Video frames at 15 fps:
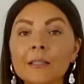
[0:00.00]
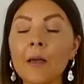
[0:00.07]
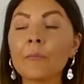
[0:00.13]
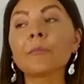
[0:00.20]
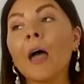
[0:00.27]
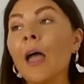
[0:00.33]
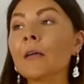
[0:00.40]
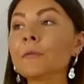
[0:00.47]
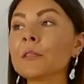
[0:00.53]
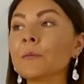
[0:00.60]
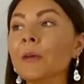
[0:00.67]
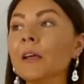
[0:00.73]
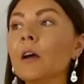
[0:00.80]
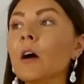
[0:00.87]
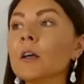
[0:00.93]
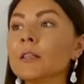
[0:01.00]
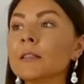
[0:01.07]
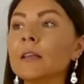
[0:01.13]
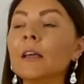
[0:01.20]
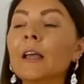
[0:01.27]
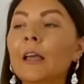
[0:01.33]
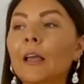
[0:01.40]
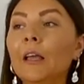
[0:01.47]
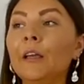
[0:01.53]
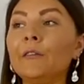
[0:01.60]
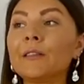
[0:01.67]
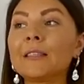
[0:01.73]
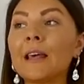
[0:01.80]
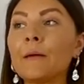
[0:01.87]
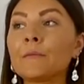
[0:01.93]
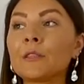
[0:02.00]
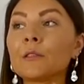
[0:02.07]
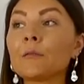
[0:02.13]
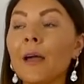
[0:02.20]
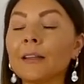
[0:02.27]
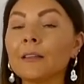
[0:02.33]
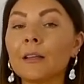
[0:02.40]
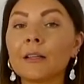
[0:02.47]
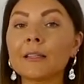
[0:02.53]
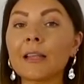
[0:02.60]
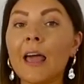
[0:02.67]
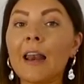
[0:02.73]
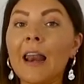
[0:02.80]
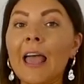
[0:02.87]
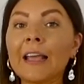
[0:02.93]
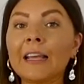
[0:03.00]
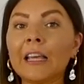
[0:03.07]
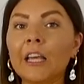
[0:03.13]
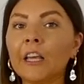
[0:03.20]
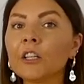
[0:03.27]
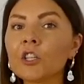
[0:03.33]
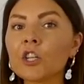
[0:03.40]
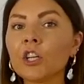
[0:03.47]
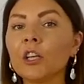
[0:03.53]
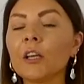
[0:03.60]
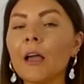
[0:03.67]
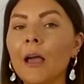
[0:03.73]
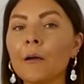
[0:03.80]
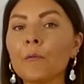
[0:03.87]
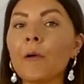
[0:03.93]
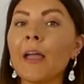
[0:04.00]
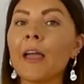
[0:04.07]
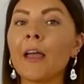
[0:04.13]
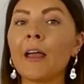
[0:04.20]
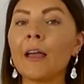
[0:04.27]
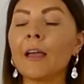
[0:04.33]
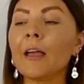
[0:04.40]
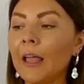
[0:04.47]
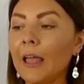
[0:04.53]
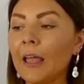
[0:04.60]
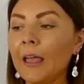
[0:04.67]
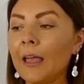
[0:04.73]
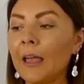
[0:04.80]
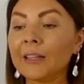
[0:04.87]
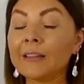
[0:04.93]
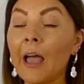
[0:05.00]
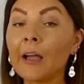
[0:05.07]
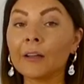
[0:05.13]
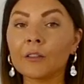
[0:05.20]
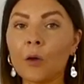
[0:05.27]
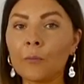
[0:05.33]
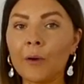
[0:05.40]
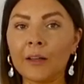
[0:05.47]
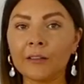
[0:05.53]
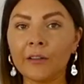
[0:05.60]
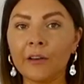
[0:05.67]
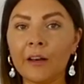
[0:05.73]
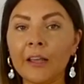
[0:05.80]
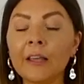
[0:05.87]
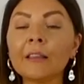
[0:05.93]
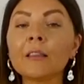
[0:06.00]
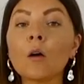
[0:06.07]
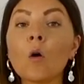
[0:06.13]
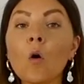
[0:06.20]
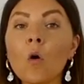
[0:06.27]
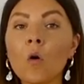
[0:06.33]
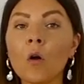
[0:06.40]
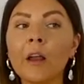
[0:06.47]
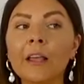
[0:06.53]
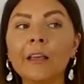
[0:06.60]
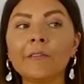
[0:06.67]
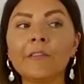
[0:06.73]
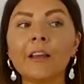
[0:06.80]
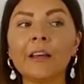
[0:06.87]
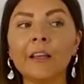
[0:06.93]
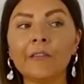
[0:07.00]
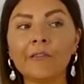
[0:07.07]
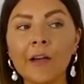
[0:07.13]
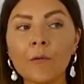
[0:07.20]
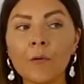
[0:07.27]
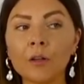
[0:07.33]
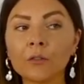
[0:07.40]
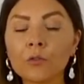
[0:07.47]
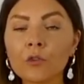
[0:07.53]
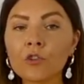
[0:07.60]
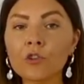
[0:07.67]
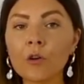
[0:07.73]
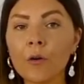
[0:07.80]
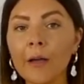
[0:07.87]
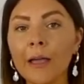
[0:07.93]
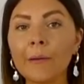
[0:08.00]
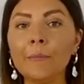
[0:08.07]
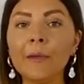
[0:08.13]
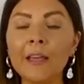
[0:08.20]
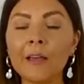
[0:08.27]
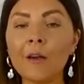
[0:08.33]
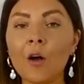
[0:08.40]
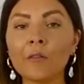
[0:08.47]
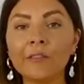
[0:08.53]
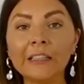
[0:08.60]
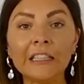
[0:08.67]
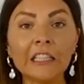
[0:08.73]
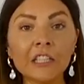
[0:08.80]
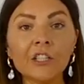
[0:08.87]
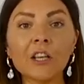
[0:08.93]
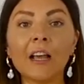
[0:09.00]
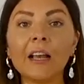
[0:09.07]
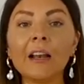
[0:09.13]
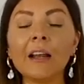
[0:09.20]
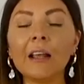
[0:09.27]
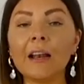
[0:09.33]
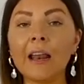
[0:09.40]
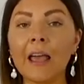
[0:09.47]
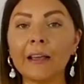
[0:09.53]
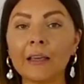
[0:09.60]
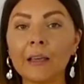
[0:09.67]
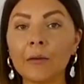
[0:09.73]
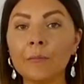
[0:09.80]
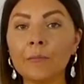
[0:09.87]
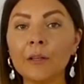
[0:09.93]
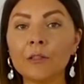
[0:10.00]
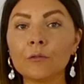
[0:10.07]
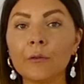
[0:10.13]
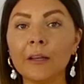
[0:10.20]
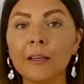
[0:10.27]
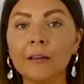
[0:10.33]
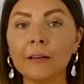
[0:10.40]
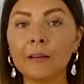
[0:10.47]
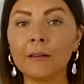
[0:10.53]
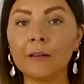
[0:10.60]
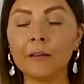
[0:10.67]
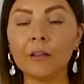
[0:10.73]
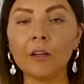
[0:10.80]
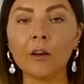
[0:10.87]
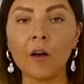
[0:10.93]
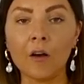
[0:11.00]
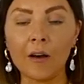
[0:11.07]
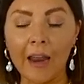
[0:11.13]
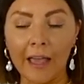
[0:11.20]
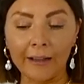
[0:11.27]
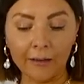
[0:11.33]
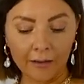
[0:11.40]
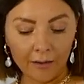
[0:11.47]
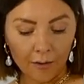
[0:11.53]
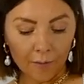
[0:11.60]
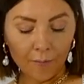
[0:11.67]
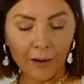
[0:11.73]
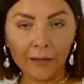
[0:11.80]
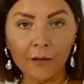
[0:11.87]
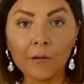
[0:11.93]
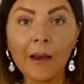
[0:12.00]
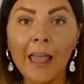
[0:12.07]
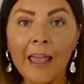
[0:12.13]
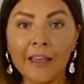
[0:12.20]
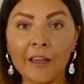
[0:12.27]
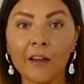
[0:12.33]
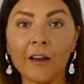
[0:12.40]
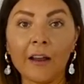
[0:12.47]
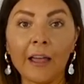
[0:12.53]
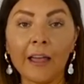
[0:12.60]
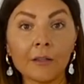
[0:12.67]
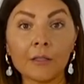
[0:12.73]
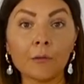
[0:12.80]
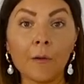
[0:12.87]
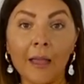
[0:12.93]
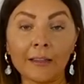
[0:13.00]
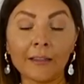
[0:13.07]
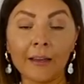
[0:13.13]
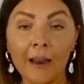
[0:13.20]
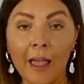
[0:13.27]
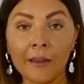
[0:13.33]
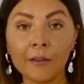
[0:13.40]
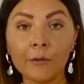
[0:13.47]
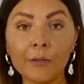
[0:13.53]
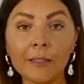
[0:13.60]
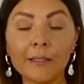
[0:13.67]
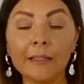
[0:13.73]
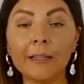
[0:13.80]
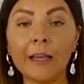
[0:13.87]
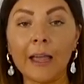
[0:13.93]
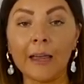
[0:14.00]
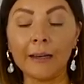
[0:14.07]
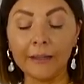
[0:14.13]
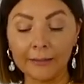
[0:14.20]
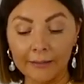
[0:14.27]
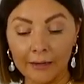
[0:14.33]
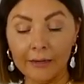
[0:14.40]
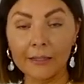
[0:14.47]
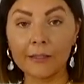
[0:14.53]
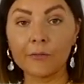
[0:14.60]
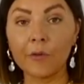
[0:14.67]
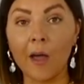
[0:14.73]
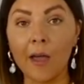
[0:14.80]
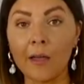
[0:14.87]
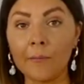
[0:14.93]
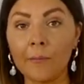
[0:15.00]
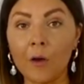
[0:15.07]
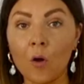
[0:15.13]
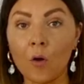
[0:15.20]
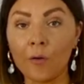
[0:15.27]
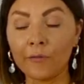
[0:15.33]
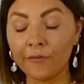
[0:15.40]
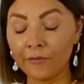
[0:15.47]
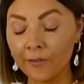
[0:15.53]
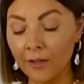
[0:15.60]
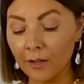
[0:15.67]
Sometimes because if some sweaters are like itchy, I wear a tank top underneath or even if I want to show a bit of a detail like in between, you know, like when you layer sweater and you see a little stripe of